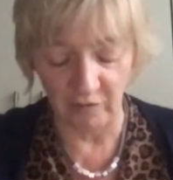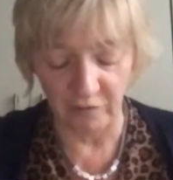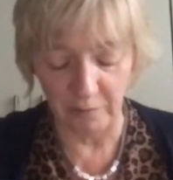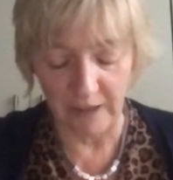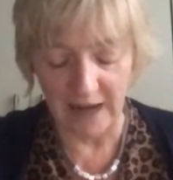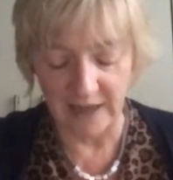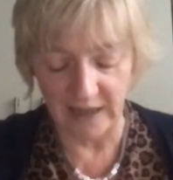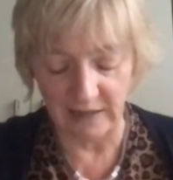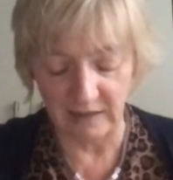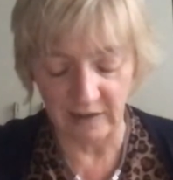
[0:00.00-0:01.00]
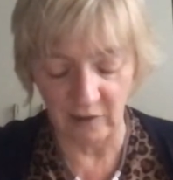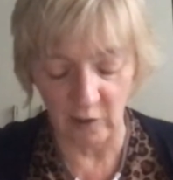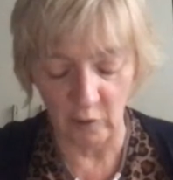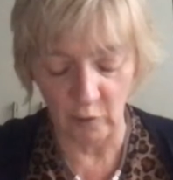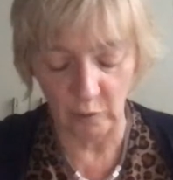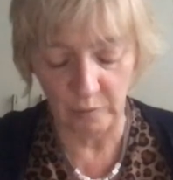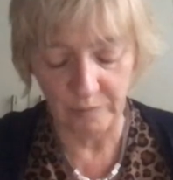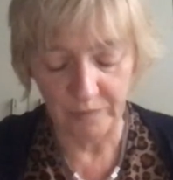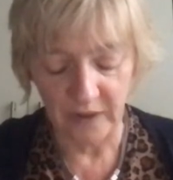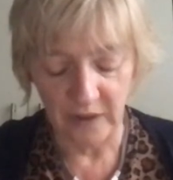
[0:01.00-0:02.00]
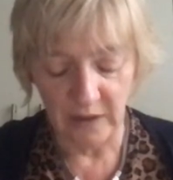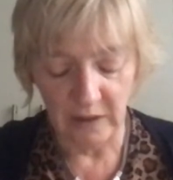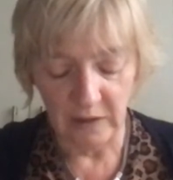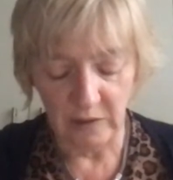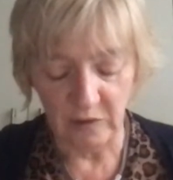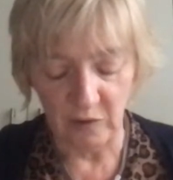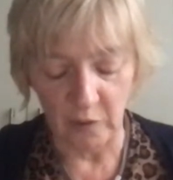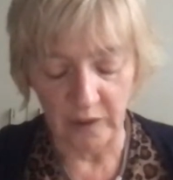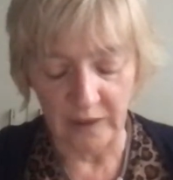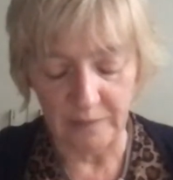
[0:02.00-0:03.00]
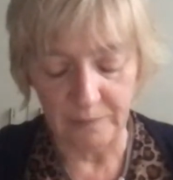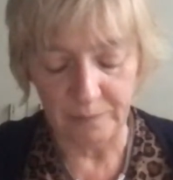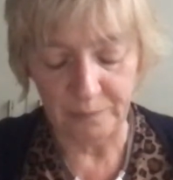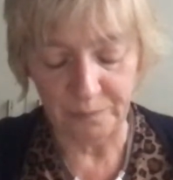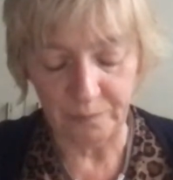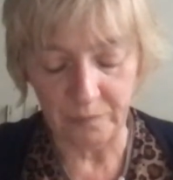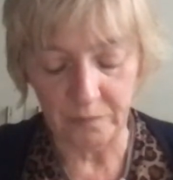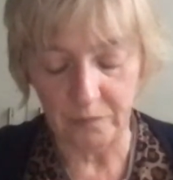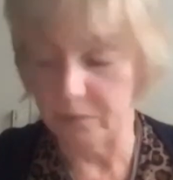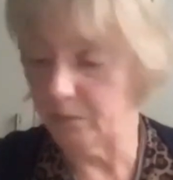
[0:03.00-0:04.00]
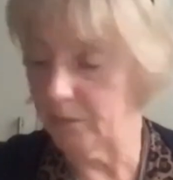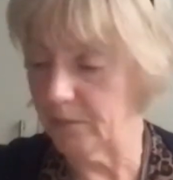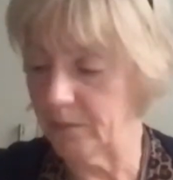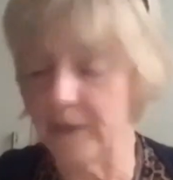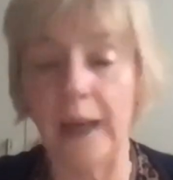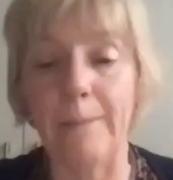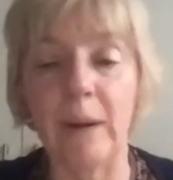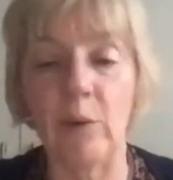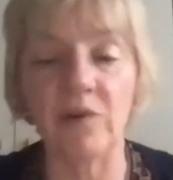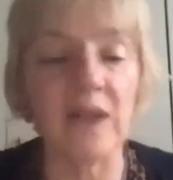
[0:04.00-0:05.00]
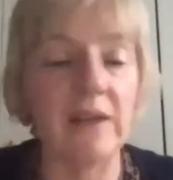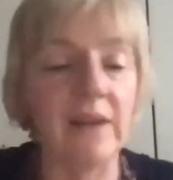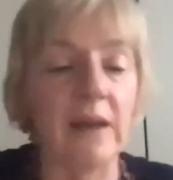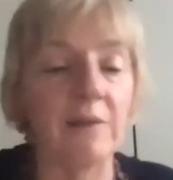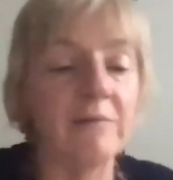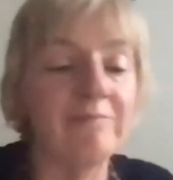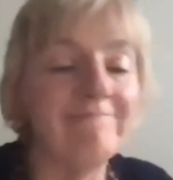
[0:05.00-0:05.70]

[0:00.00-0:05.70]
of the planet as a whole. So um, yeah, I won't say anything else.